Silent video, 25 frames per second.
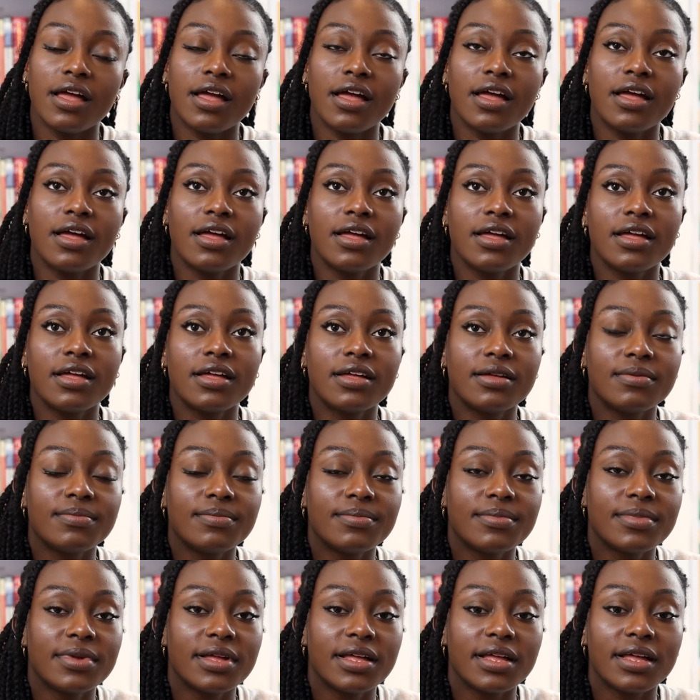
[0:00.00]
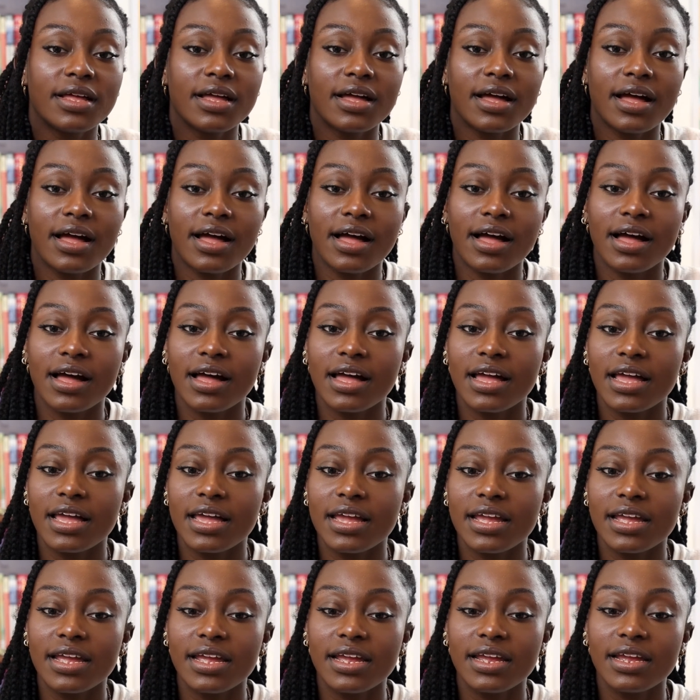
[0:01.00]
Um,
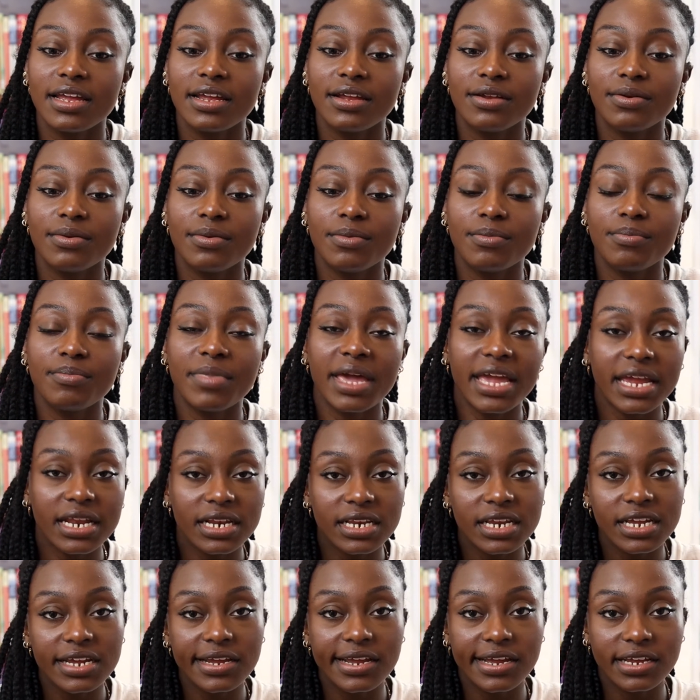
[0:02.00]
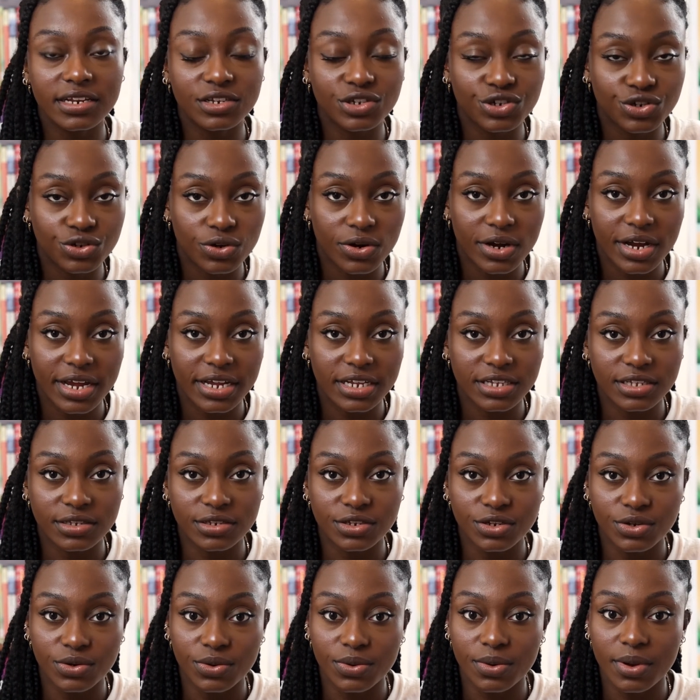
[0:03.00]
I mainly enjoy
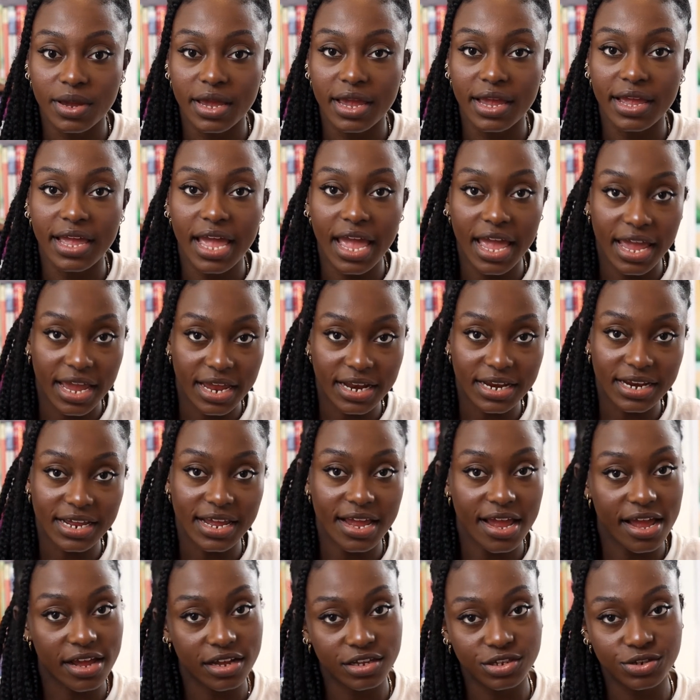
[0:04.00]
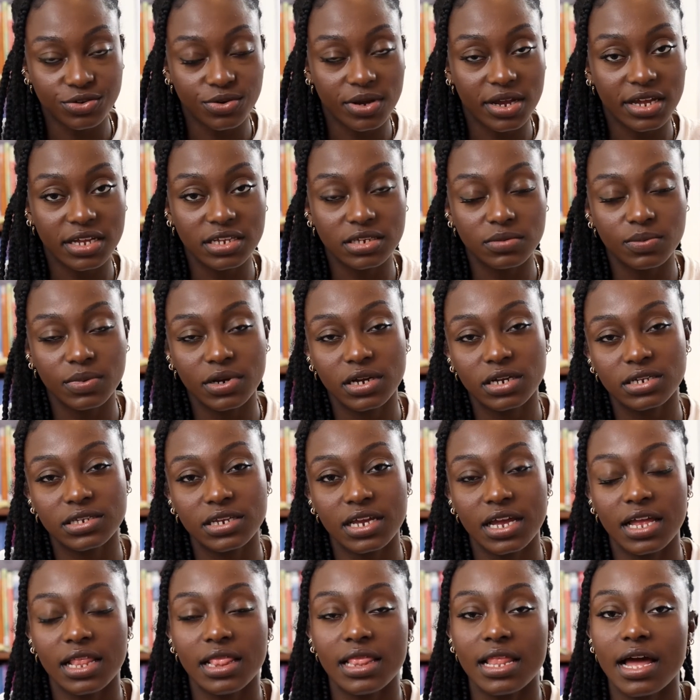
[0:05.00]
doing A and E x-rays because
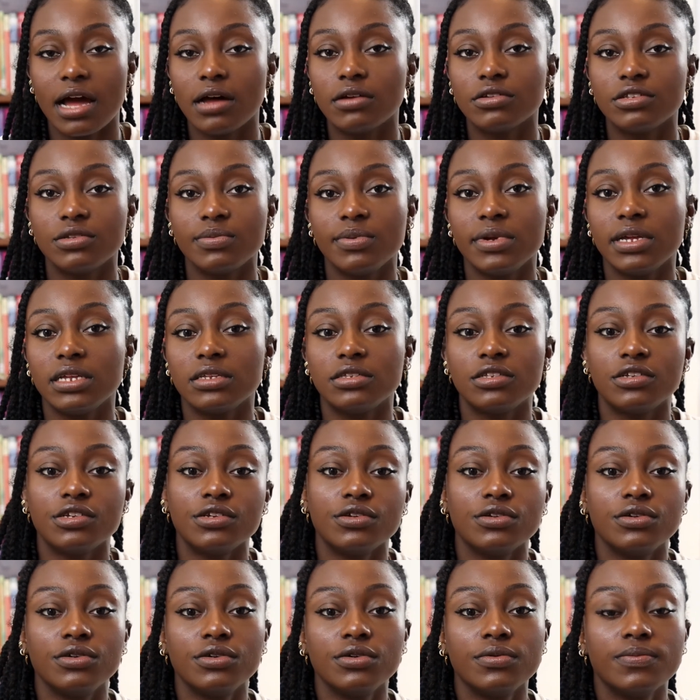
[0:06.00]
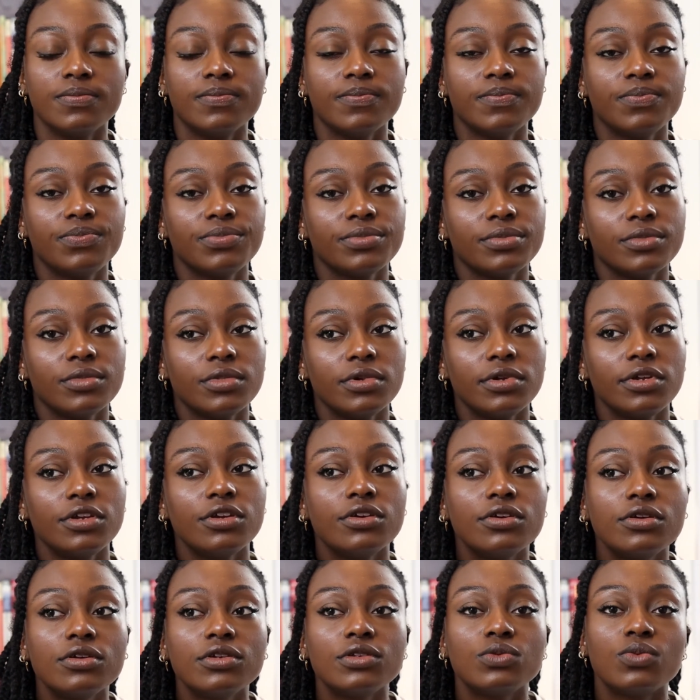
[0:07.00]
it allows me to
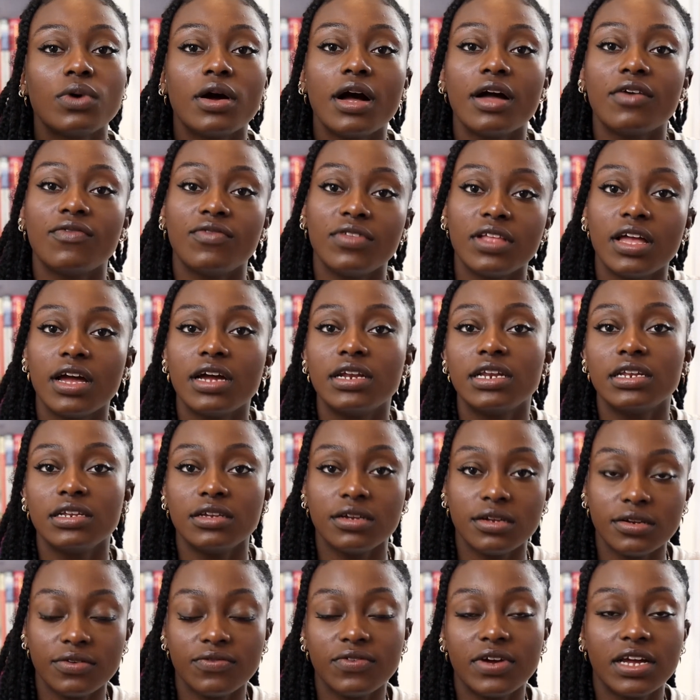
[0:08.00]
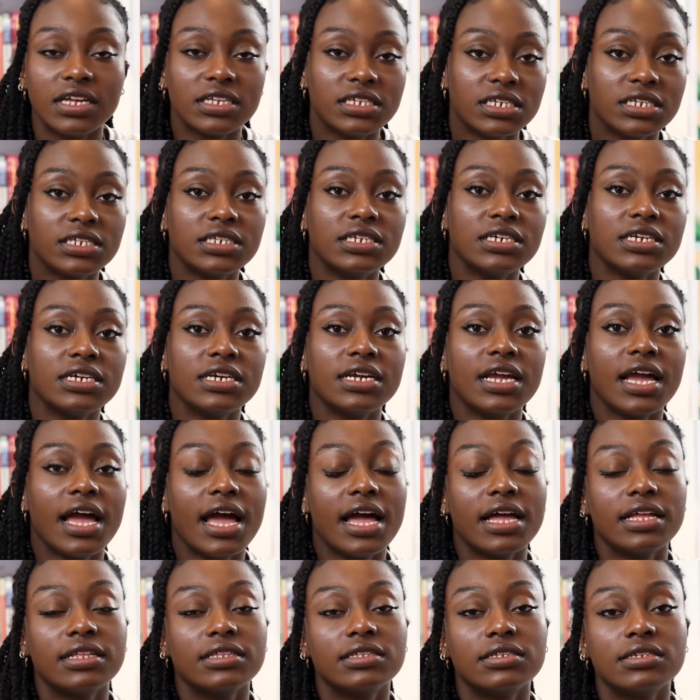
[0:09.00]
use what I've learned in university
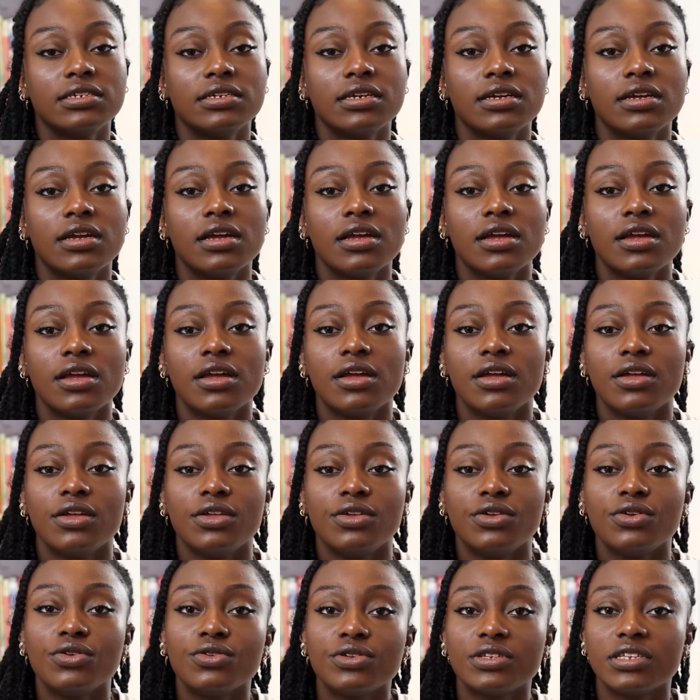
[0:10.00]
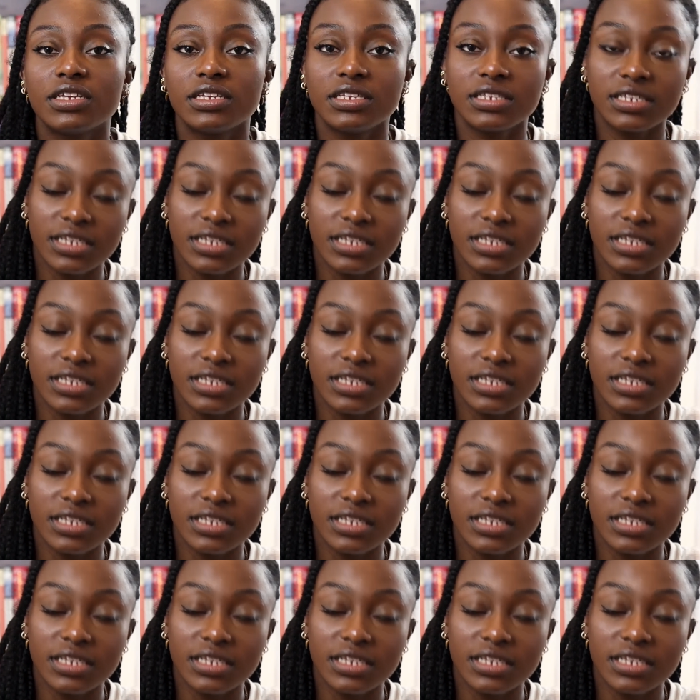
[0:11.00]
and use the